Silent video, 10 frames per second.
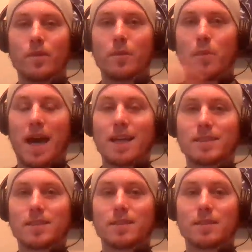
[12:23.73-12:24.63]
the
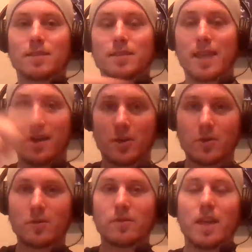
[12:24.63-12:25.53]
past
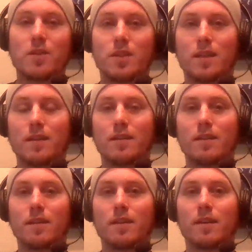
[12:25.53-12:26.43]
cycle that you did,
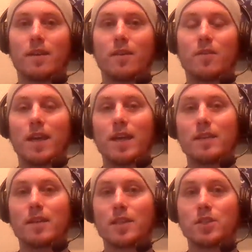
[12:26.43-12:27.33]

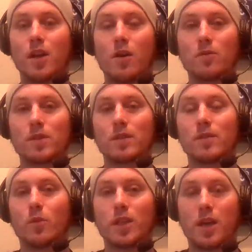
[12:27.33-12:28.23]
then, because you don't,
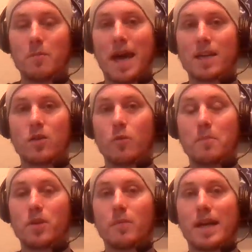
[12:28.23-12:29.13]
when you come back, you don't
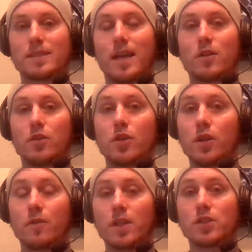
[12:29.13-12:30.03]
remember your past cycle. You
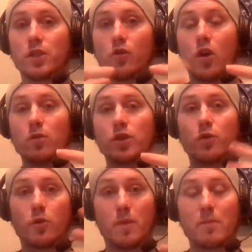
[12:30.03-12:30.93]
could eventually grow
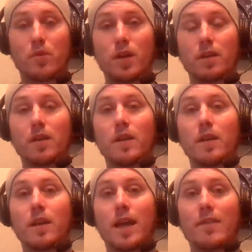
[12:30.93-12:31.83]
to remember it,
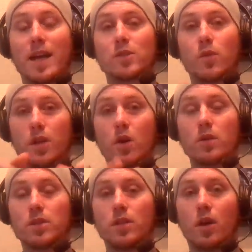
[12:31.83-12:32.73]
and that's where we're going to
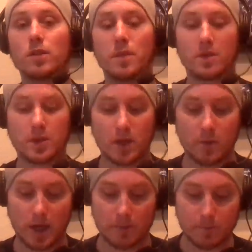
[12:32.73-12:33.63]
go into the ultimate you. So
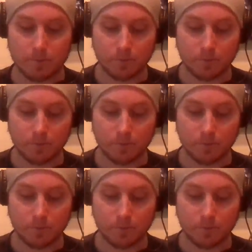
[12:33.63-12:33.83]
anyway,